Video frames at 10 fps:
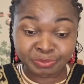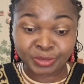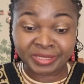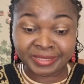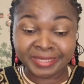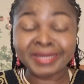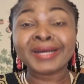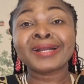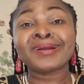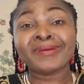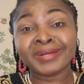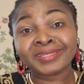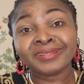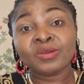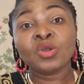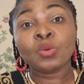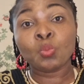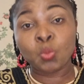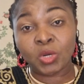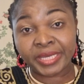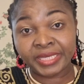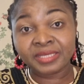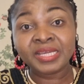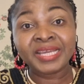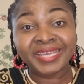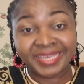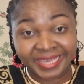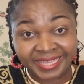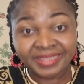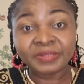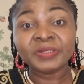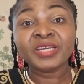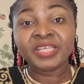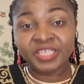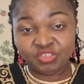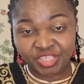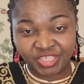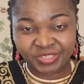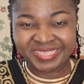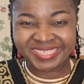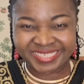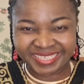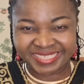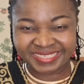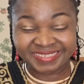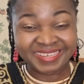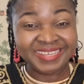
but they are currently working in the education setting.